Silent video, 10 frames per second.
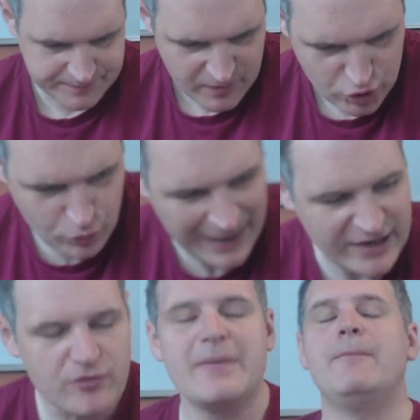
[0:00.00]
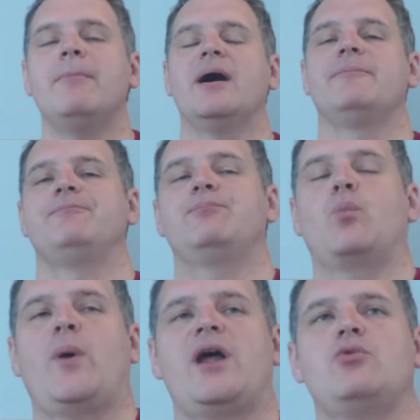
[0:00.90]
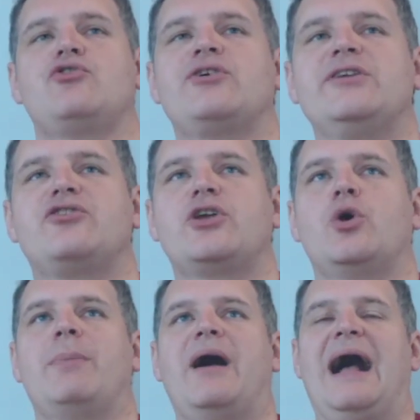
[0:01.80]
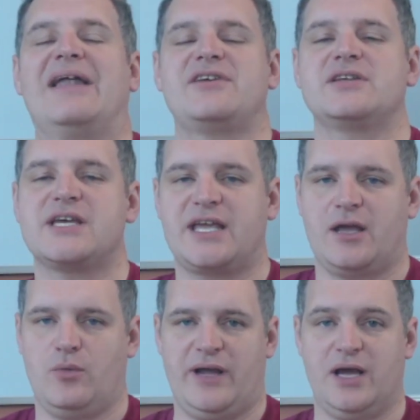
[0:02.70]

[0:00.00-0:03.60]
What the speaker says: you may remember when I was teaching you about adding and taking away,